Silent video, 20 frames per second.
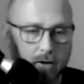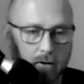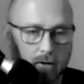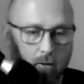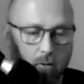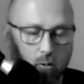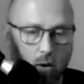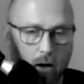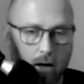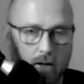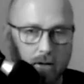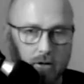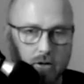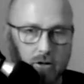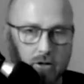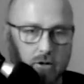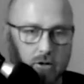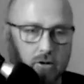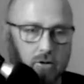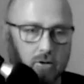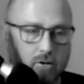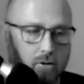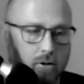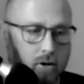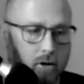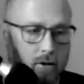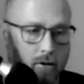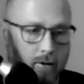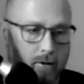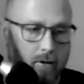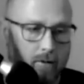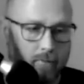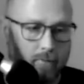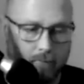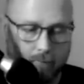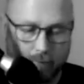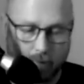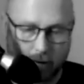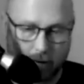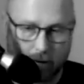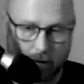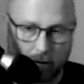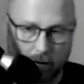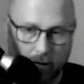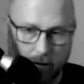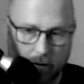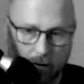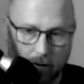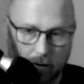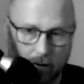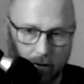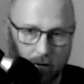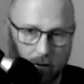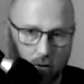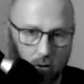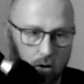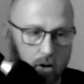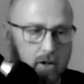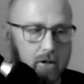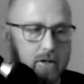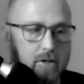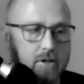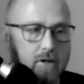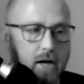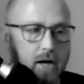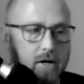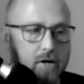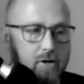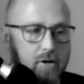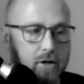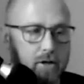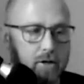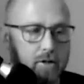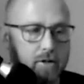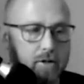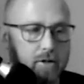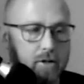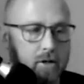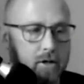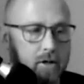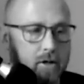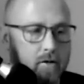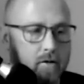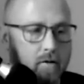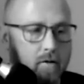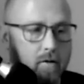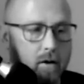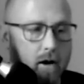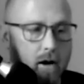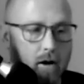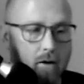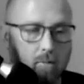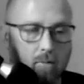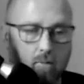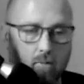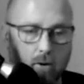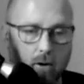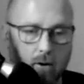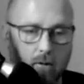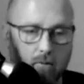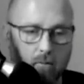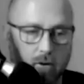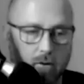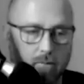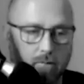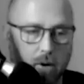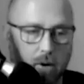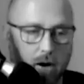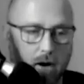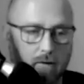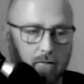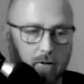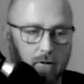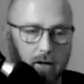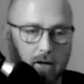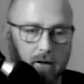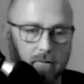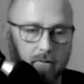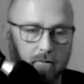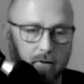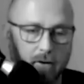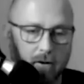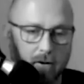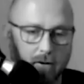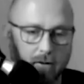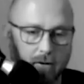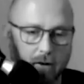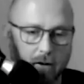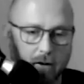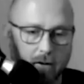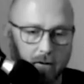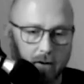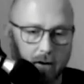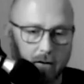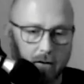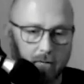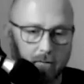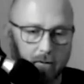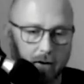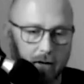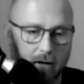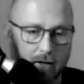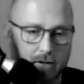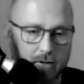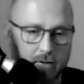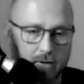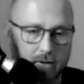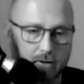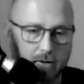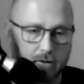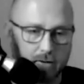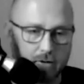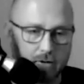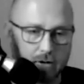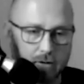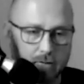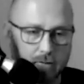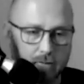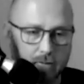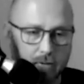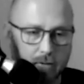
went to organizations to help with poverty and financial inclusion.